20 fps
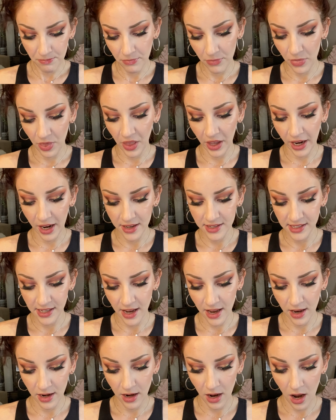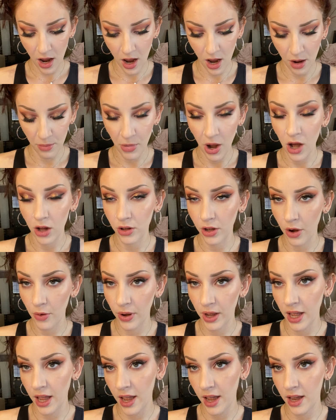Like I said, I'll go
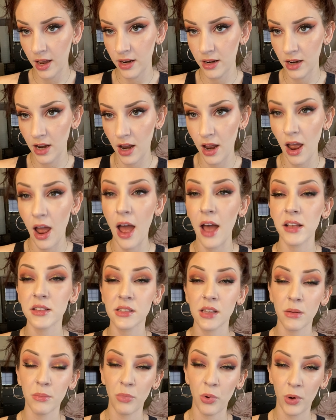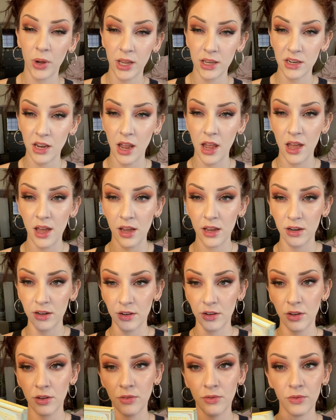ahead at some point and
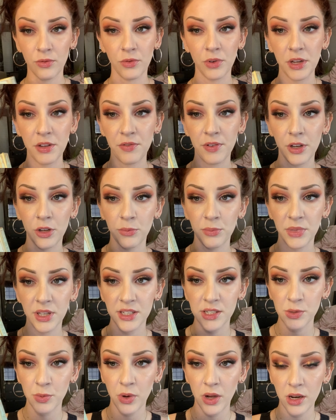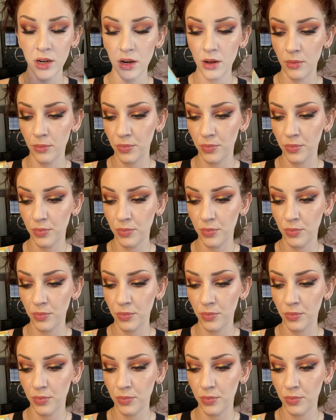refilm this one,